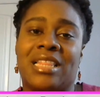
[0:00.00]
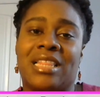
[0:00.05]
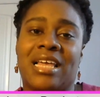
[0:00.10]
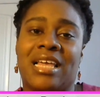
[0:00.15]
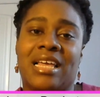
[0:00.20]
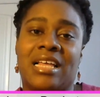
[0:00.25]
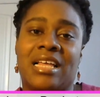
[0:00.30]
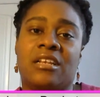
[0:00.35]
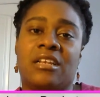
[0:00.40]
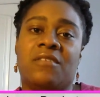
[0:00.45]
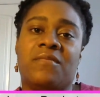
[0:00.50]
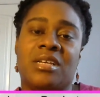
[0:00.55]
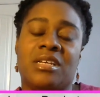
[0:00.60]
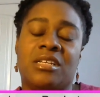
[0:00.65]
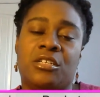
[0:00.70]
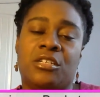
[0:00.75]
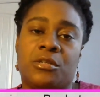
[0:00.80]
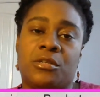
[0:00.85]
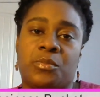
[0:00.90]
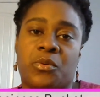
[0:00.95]
the end of
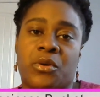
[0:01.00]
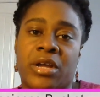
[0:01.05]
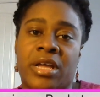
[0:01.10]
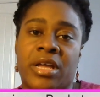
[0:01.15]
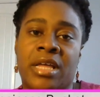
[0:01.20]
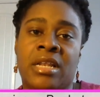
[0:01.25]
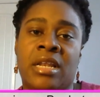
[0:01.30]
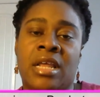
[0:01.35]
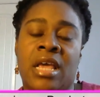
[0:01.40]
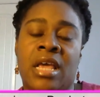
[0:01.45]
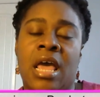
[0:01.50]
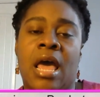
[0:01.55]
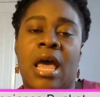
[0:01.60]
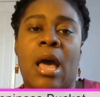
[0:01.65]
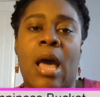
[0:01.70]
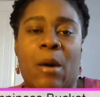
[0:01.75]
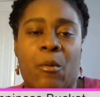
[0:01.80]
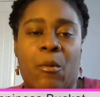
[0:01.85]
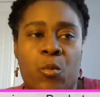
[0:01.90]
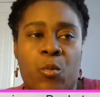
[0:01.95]
each sprint,
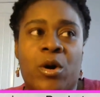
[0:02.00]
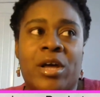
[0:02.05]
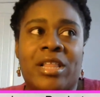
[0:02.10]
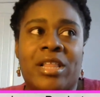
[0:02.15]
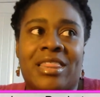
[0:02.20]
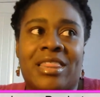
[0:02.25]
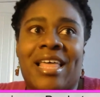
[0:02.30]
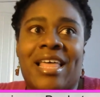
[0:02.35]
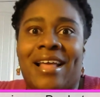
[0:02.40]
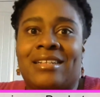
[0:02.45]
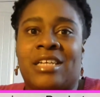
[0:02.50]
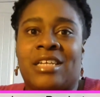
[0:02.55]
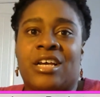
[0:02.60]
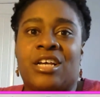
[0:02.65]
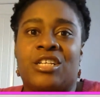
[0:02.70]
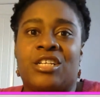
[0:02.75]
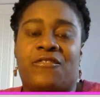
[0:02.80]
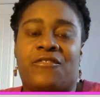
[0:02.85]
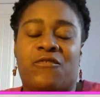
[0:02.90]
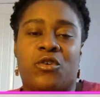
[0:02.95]
what that
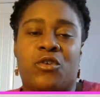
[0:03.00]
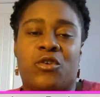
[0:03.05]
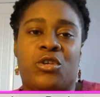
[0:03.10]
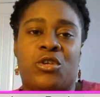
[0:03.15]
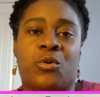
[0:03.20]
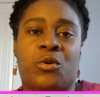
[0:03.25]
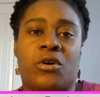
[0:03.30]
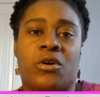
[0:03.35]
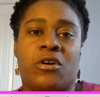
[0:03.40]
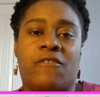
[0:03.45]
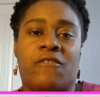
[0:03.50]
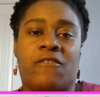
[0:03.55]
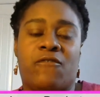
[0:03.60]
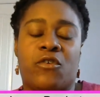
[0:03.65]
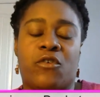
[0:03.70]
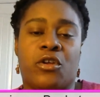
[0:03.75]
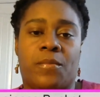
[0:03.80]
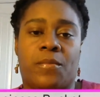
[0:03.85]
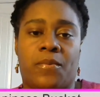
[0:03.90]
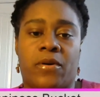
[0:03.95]
does for
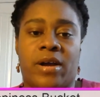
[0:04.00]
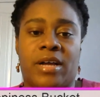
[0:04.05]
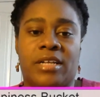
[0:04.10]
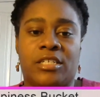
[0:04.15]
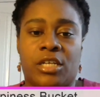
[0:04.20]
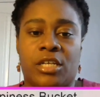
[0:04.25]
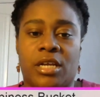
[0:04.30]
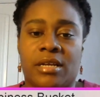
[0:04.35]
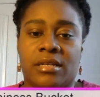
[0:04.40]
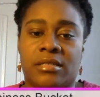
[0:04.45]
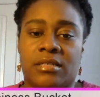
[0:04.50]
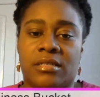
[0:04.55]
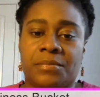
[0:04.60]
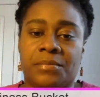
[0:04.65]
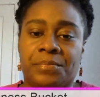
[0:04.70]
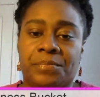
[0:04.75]
your project.